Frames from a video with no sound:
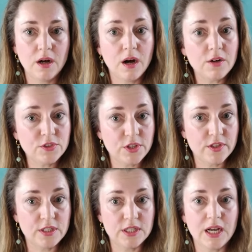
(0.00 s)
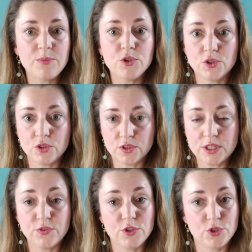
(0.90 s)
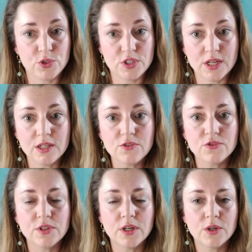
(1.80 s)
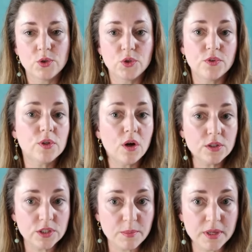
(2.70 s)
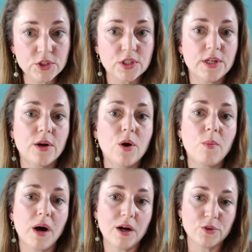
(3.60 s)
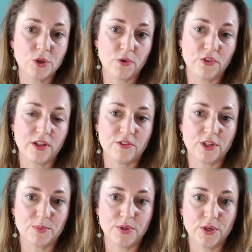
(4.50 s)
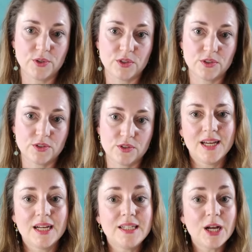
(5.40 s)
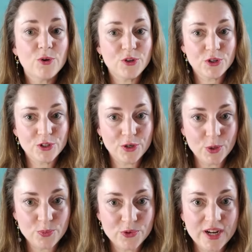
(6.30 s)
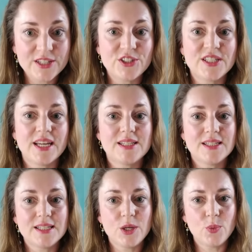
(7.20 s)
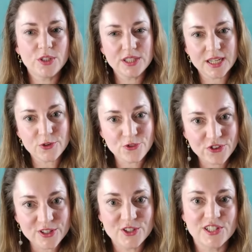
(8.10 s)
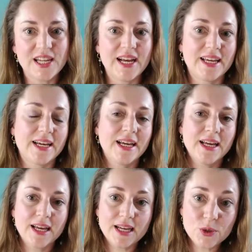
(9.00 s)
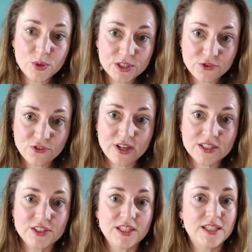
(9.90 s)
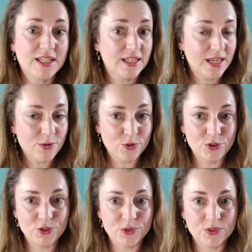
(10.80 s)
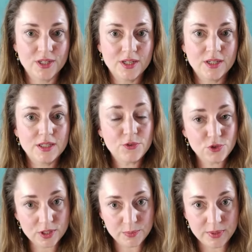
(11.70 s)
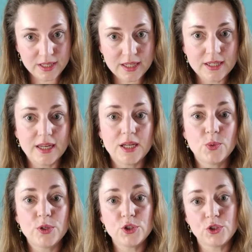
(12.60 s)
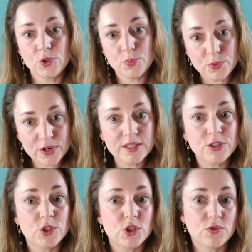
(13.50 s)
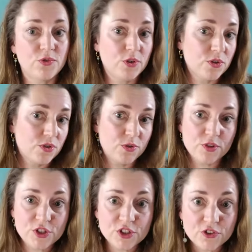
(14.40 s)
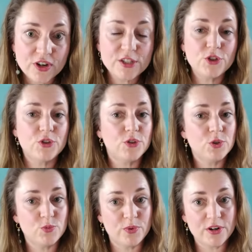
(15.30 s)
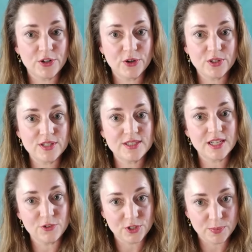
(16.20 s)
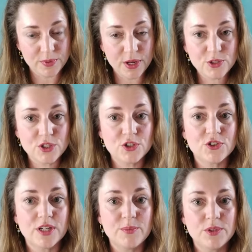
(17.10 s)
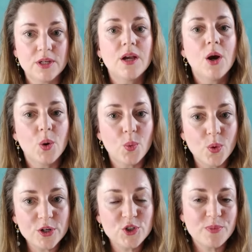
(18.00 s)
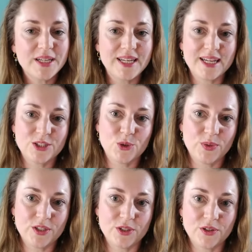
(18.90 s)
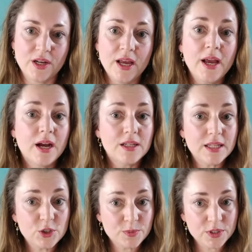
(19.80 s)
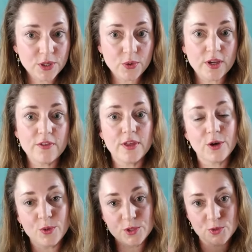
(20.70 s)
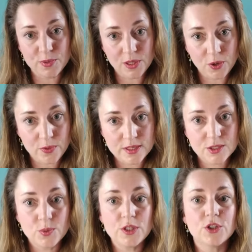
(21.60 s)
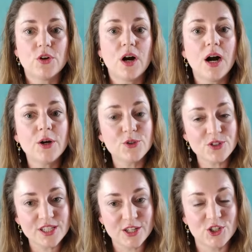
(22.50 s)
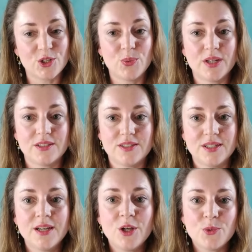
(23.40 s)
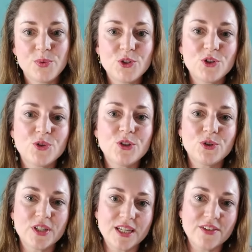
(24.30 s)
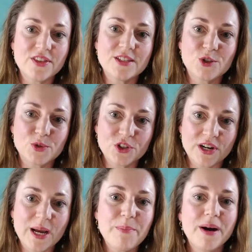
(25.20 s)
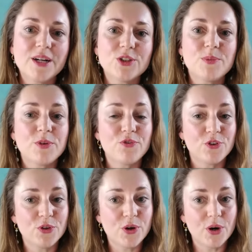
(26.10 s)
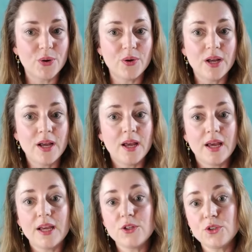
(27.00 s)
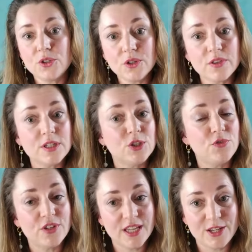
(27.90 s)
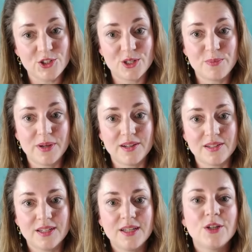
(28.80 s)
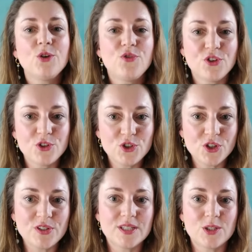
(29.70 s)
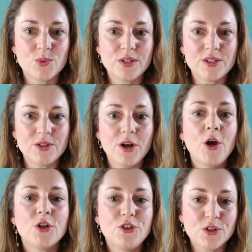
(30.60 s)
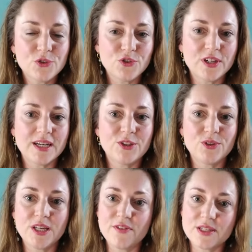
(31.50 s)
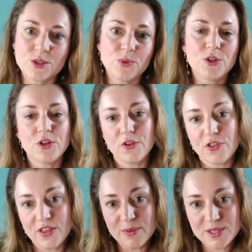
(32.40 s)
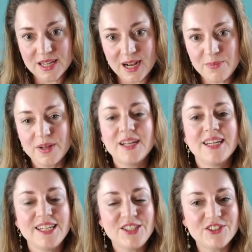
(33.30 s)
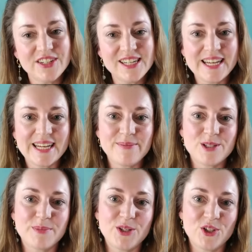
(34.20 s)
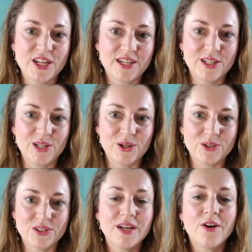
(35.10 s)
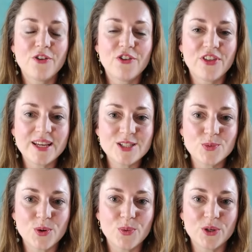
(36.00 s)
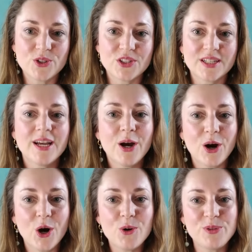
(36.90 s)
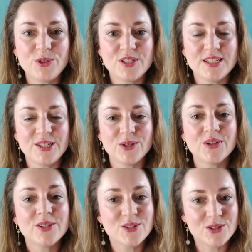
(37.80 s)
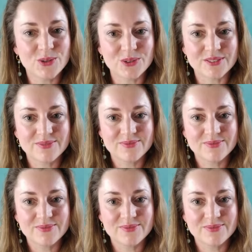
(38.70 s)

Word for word: After the time you agreed with yourself, you will automatically come out of self-hypnosis. Now you can go practice and see what it can feels like and what effect it can have on you. If you're a beginner and wish to practice first with a ready-to-use pre-recorded self-hypnosis script, watch my next video. Let me know in the comments below this video how your session went. Be sure to hit the subscribe button before you go and turn on the notification bell. If you enjoyed this video, don't forget to give this video a thumbs up, it really helps my channel a lot. Thanks for watching, hope to see you soon.